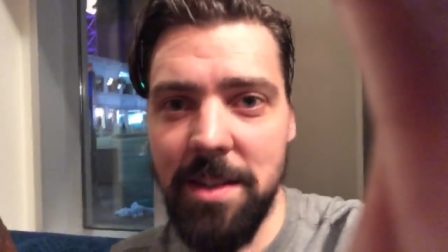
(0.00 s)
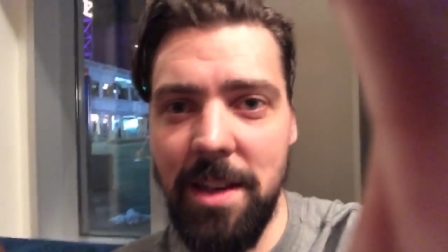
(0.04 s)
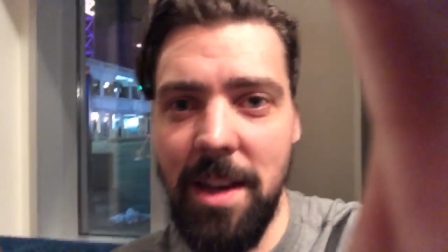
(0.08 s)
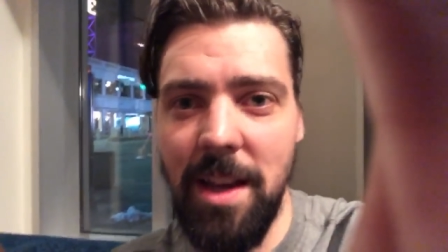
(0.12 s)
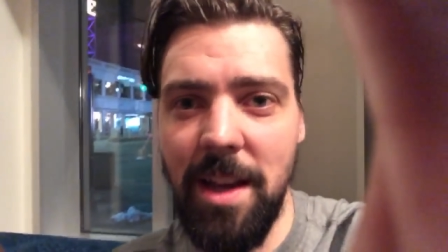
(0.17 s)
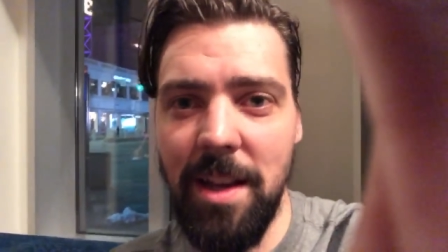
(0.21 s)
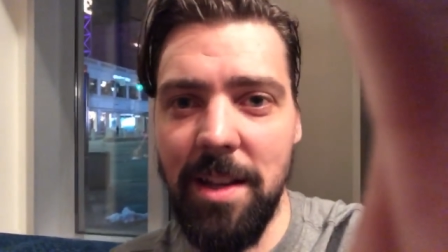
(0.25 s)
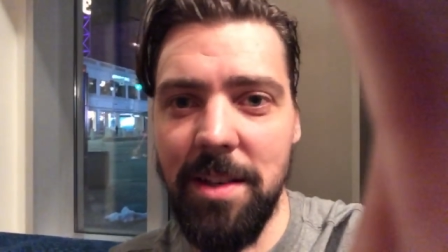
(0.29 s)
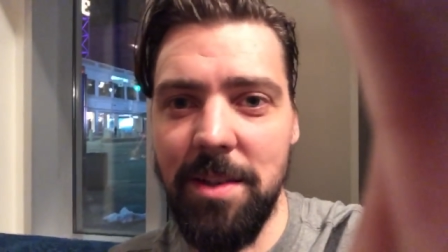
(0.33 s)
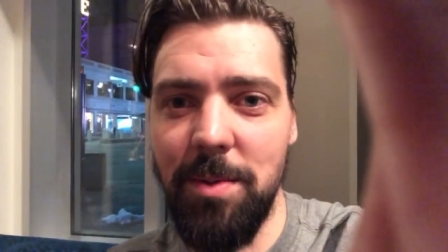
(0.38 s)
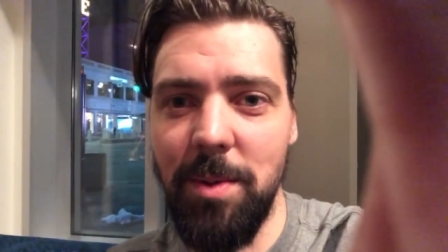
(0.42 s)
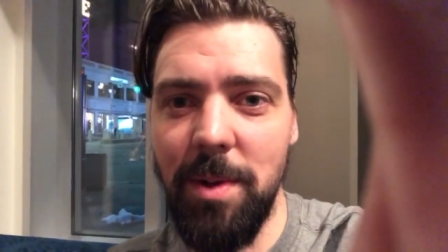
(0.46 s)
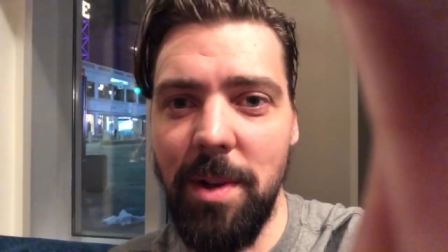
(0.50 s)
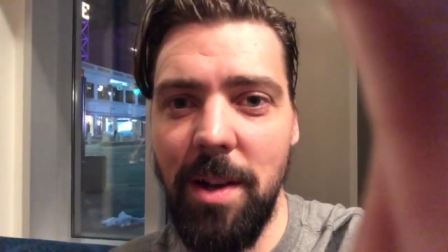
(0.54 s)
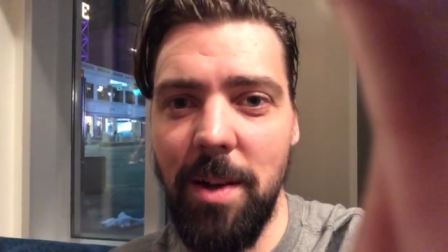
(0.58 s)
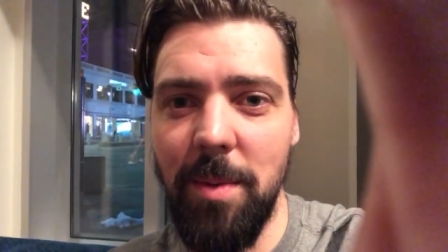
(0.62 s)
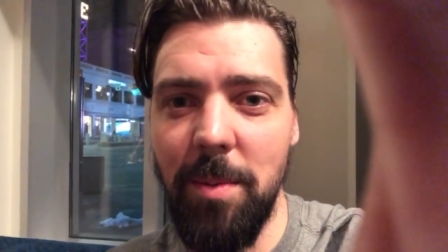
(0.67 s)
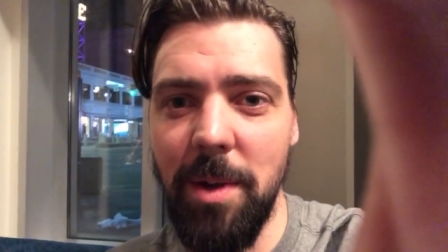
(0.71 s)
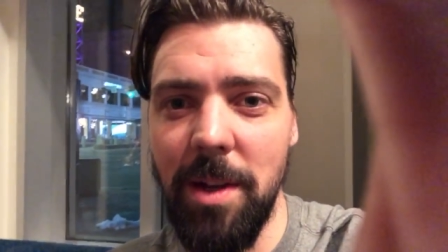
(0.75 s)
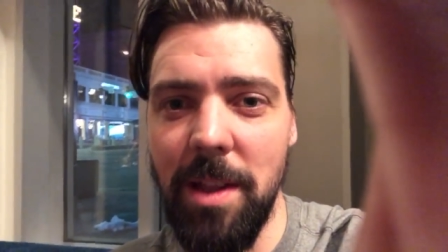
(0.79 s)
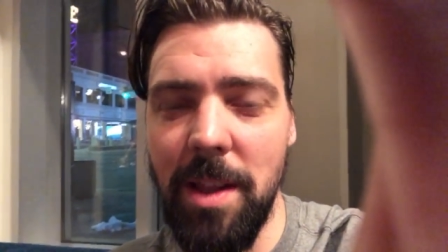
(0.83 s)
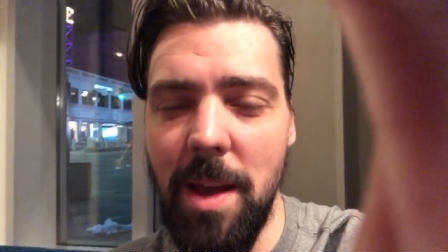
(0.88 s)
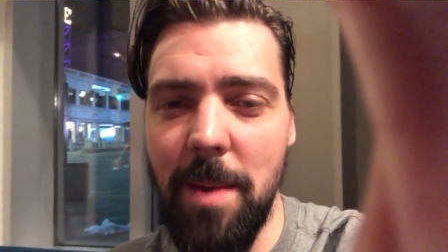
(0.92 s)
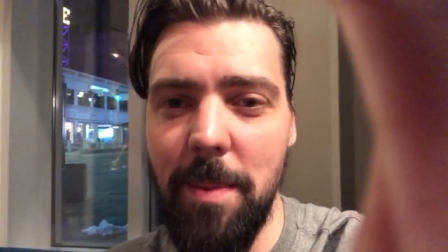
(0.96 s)
Yes, we need to
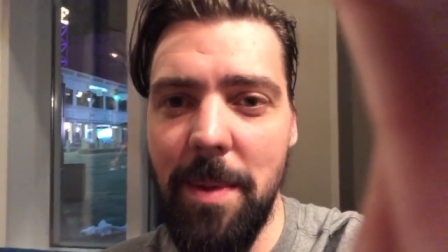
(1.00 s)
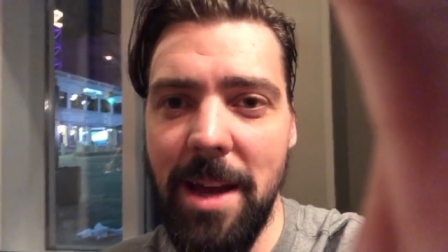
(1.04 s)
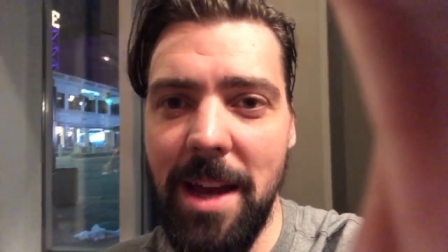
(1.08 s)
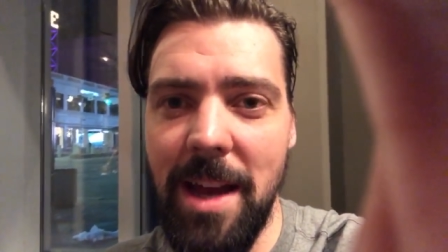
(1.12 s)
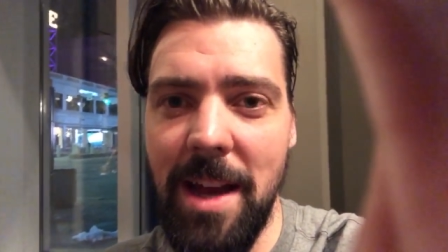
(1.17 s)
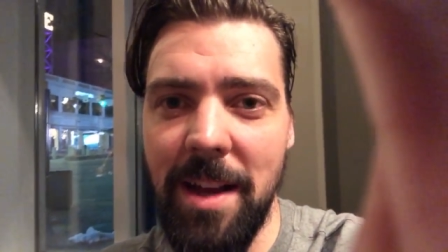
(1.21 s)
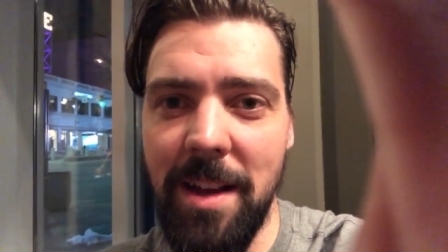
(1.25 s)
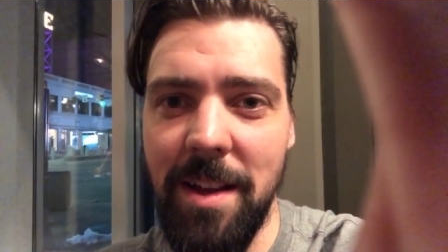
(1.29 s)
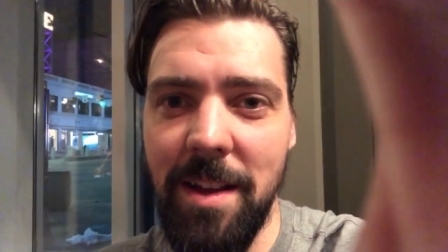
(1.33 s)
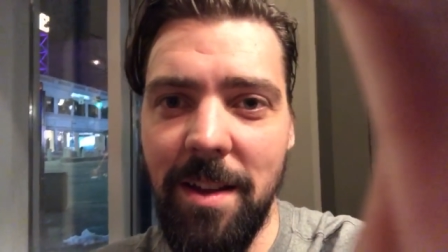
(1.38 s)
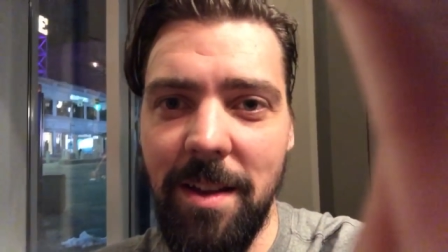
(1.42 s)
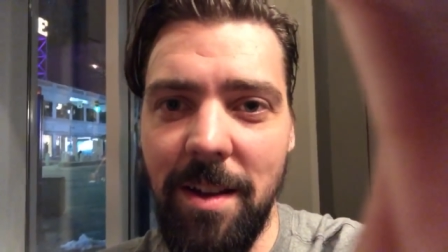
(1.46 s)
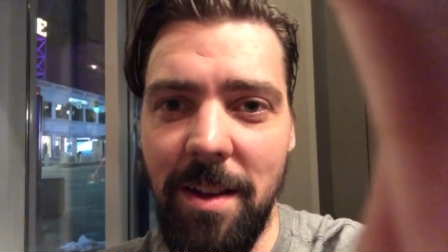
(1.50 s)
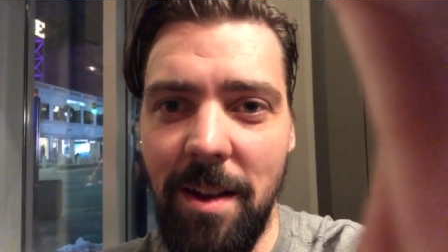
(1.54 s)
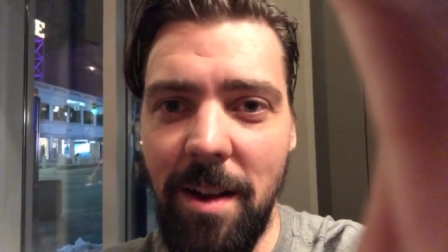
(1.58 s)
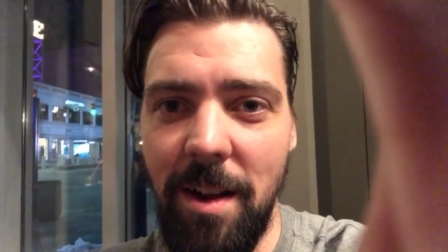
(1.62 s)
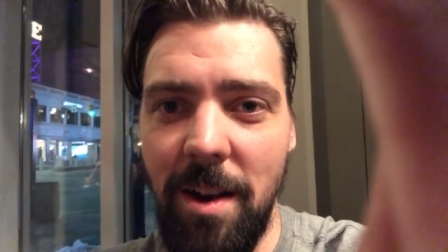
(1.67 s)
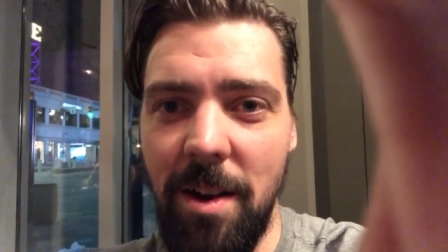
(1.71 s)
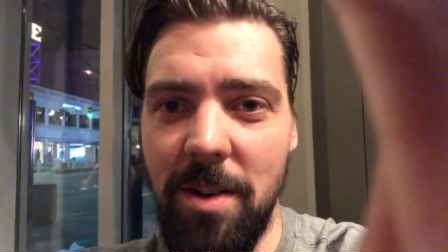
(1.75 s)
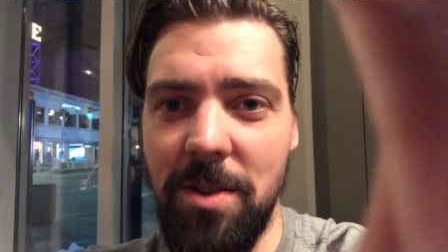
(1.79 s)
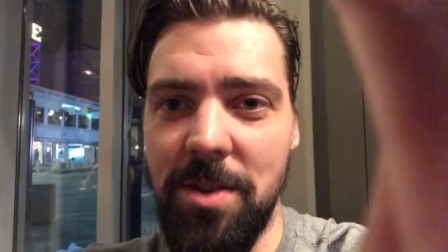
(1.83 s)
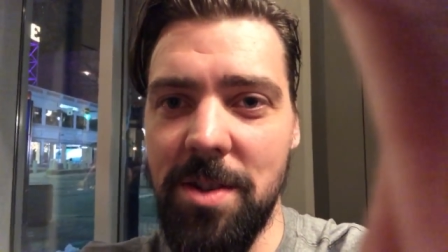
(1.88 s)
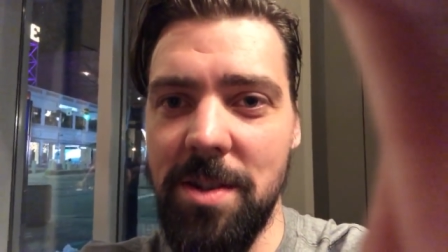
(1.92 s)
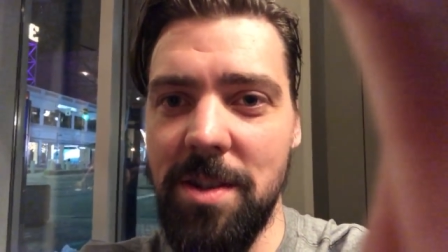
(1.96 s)
bring that back.
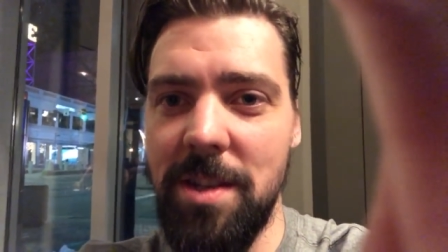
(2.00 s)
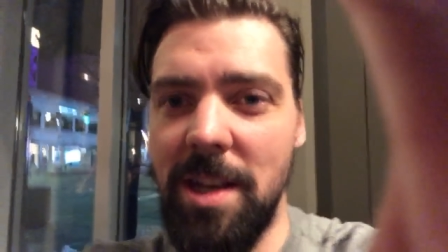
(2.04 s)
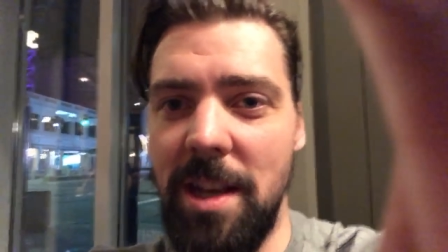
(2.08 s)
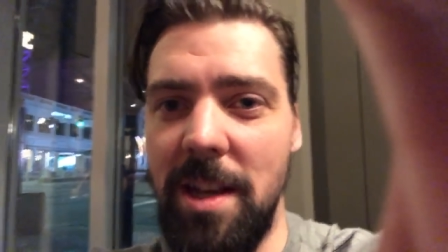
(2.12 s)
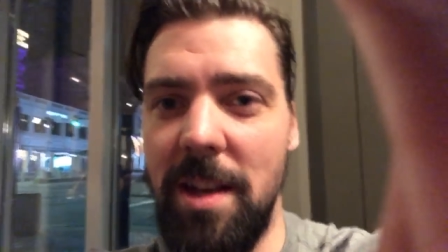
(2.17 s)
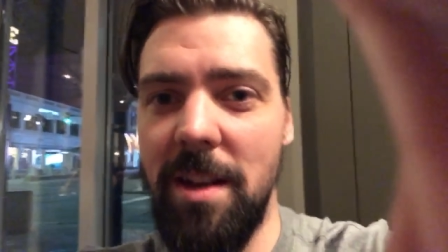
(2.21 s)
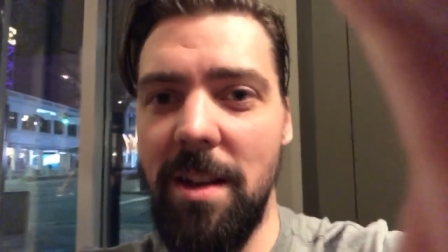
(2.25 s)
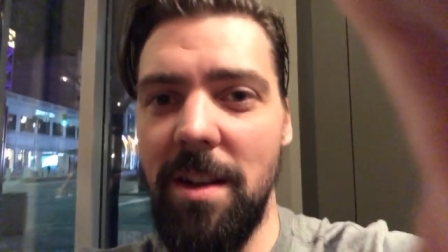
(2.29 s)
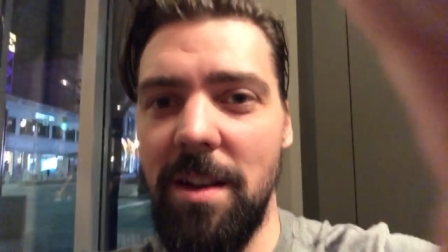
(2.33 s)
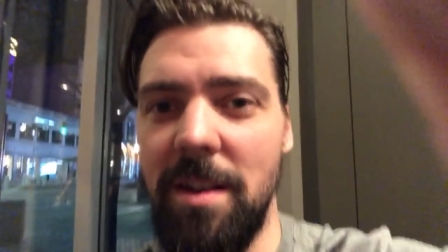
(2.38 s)
Argentina.